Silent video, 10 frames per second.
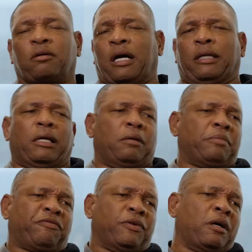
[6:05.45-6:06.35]
God, yeah,
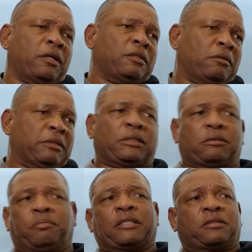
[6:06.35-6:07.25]
by far. You know, he's
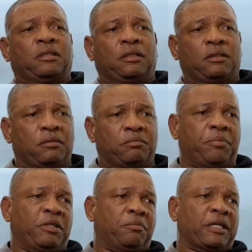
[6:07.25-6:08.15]
the best,
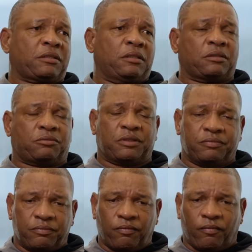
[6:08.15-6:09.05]
maybe the best in history."
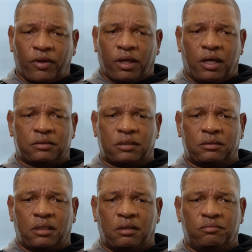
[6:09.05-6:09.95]
And I
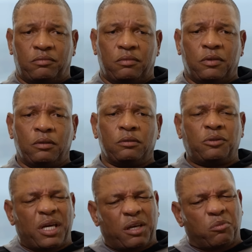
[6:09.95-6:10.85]
said, um, "You
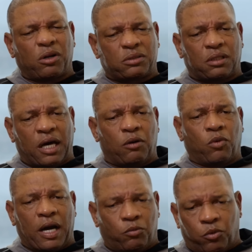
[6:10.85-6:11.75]
think he works out,
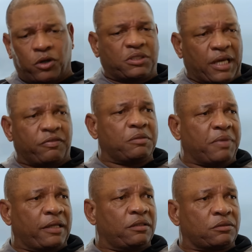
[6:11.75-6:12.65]
outworks
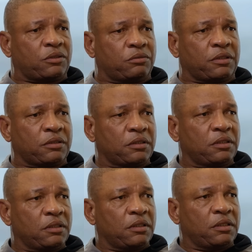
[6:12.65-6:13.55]
everybody on tour?"
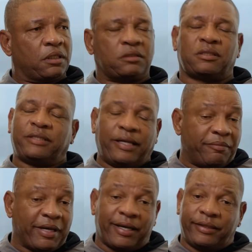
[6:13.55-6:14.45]
And he said, "Yeah,
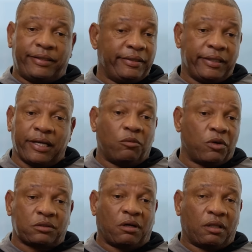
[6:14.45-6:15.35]
man. He he
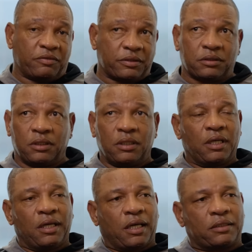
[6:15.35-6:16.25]
outworks all of us."
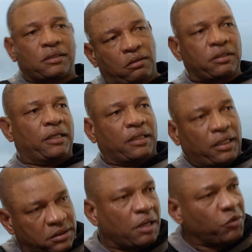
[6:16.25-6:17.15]
I said, "Okay, now
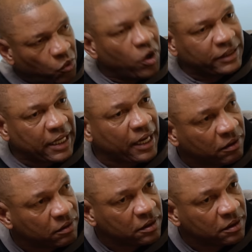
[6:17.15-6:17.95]
he's number one now.